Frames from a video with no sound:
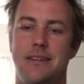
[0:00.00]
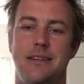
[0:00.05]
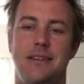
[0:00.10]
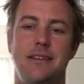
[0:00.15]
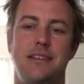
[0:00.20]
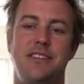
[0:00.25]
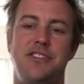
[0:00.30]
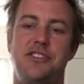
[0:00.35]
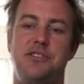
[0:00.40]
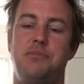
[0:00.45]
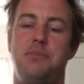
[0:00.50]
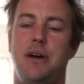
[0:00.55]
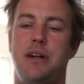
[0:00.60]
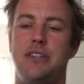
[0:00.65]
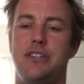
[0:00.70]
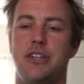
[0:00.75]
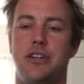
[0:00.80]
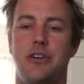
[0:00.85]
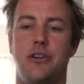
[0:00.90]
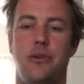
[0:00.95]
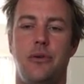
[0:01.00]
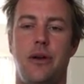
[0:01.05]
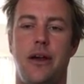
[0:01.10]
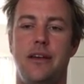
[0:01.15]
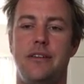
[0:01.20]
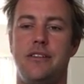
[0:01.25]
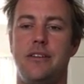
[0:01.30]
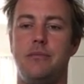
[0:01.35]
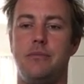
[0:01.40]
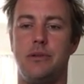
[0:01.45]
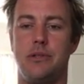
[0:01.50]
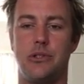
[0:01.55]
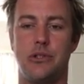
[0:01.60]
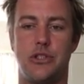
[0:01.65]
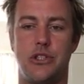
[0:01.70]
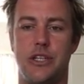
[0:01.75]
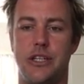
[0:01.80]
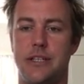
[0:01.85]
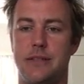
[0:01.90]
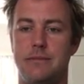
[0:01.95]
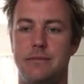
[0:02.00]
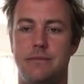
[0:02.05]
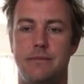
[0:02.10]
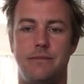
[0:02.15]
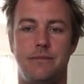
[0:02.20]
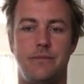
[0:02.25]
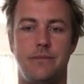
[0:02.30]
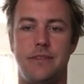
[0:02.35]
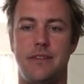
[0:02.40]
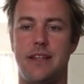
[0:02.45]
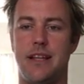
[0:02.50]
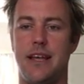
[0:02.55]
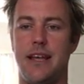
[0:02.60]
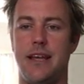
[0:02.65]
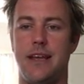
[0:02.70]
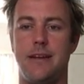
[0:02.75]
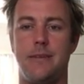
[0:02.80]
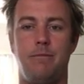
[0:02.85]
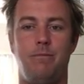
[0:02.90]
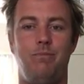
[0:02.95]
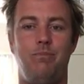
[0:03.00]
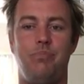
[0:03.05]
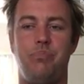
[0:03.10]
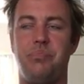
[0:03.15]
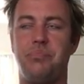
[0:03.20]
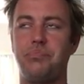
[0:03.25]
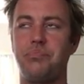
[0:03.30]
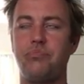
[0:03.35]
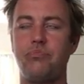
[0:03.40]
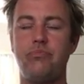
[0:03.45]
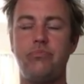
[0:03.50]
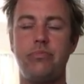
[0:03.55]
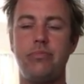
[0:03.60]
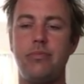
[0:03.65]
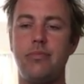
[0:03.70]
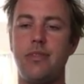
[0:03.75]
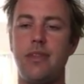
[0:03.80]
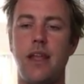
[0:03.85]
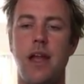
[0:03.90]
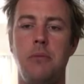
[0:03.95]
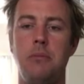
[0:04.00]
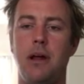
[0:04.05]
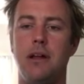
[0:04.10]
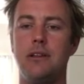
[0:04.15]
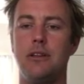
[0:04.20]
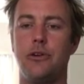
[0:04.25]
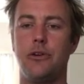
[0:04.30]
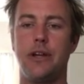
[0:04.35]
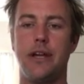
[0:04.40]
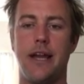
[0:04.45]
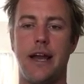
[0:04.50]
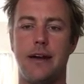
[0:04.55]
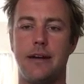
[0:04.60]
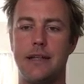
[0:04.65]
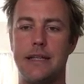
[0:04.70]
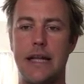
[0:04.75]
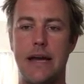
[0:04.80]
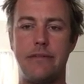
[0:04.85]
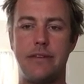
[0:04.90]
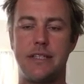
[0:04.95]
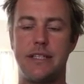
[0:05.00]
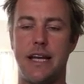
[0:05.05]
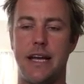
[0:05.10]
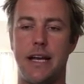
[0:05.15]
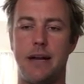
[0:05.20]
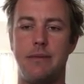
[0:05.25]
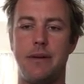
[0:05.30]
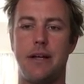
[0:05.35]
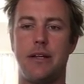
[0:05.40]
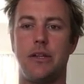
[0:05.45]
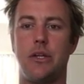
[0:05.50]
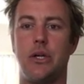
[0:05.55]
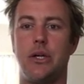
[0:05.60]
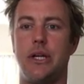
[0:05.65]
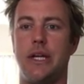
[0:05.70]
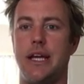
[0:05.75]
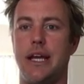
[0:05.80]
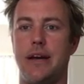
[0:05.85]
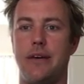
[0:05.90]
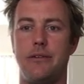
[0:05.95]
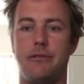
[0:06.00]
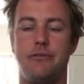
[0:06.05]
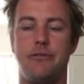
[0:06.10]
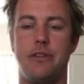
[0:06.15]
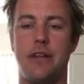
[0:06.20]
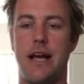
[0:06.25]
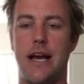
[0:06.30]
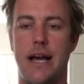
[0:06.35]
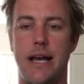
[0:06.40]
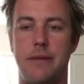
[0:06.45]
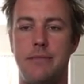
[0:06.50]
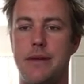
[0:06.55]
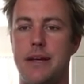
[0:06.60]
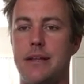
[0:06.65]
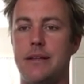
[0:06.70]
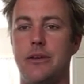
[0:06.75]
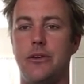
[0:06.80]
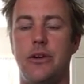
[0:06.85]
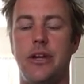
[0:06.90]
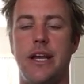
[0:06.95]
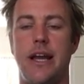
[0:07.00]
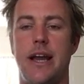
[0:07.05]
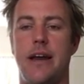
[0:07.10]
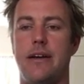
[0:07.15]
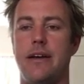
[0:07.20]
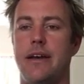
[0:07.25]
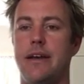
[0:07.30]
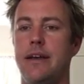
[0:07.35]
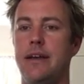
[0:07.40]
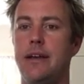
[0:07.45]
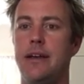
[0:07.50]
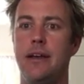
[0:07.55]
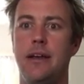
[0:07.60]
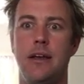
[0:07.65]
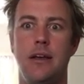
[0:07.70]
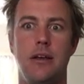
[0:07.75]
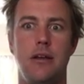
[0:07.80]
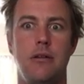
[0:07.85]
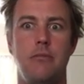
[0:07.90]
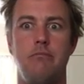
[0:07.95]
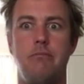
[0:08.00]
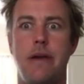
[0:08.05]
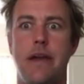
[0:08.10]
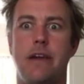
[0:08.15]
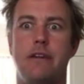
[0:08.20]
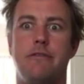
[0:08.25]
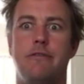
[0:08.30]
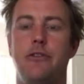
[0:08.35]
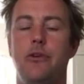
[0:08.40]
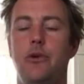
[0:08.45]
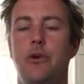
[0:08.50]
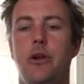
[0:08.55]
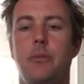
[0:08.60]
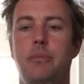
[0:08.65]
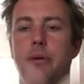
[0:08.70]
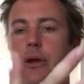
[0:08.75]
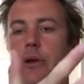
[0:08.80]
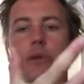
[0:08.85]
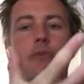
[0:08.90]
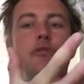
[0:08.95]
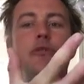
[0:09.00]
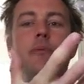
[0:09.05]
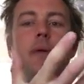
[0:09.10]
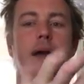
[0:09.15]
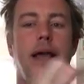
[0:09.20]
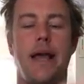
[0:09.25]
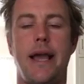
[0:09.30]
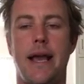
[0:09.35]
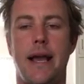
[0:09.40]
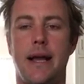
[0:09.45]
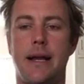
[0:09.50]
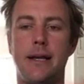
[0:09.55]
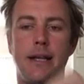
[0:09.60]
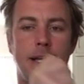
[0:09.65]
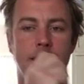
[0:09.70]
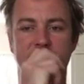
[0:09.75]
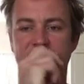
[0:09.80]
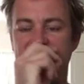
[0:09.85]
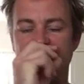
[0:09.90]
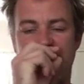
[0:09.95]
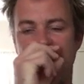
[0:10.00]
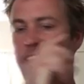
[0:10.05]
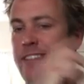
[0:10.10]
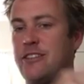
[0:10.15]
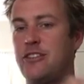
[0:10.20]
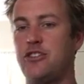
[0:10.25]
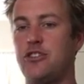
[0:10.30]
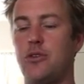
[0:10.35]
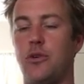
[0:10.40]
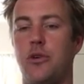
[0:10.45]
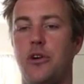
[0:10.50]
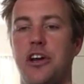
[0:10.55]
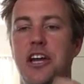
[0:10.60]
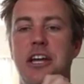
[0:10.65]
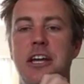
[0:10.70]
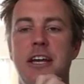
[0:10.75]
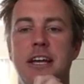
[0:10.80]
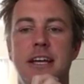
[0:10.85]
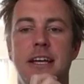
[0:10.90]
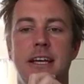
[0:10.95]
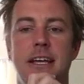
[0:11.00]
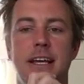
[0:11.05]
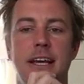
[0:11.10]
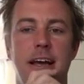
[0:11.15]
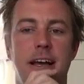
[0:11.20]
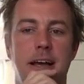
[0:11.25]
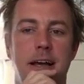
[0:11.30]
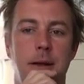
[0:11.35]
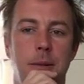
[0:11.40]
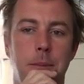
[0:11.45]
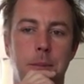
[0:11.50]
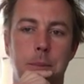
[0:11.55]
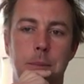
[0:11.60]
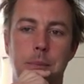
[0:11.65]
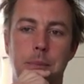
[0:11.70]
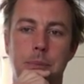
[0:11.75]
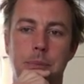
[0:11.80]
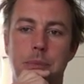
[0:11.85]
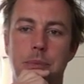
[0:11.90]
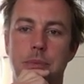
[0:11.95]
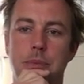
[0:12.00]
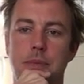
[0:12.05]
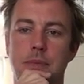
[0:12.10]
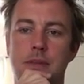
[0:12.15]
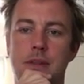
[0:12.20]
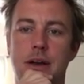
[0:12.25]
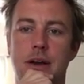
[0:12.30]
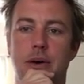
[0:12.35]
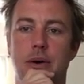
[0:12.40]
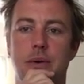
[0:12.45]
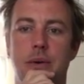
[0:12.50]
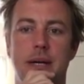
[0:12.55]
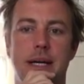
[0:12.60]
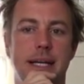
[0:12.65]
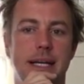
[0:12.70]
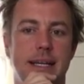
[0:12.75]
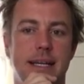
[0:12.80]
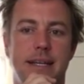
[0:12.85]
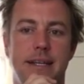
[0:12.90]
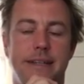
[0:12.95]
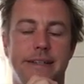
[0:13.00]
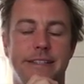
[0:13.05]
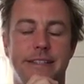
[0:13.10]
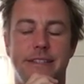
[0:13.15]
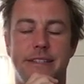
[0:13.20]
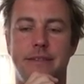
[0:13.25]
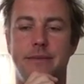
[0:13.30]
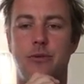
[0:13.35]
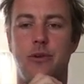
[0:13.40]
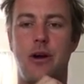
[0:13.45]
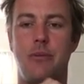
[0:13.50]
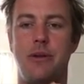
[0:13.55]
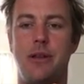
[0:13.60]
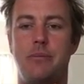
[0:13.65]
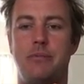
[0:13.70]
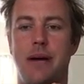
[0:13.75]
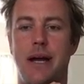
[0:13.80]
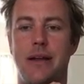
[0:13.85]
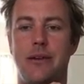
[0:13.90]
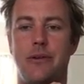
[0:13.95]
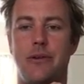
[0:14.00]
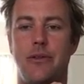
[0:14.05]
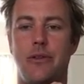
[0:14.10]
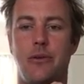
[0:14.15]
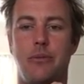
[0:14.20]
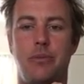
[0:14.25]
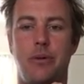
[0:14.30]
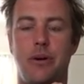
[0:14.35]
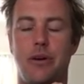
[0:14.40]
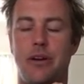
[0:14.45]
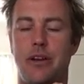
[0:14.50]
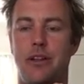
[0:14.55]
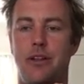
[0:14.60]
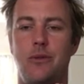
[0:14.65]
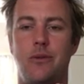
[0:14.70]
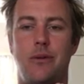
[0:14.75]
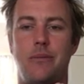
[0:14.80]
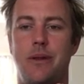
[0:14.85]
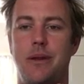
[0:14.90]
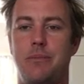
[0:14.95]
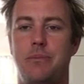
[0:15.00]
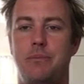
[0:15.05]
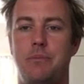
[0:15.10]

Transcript: it's just a bunch of crazy bullshit. Like, I'm not learning how to levitate, I'm not learning how to fly, I'm not learning how to make food appear from my hand like the guy in the story. No, like, you just want me to buy your other book, and you want me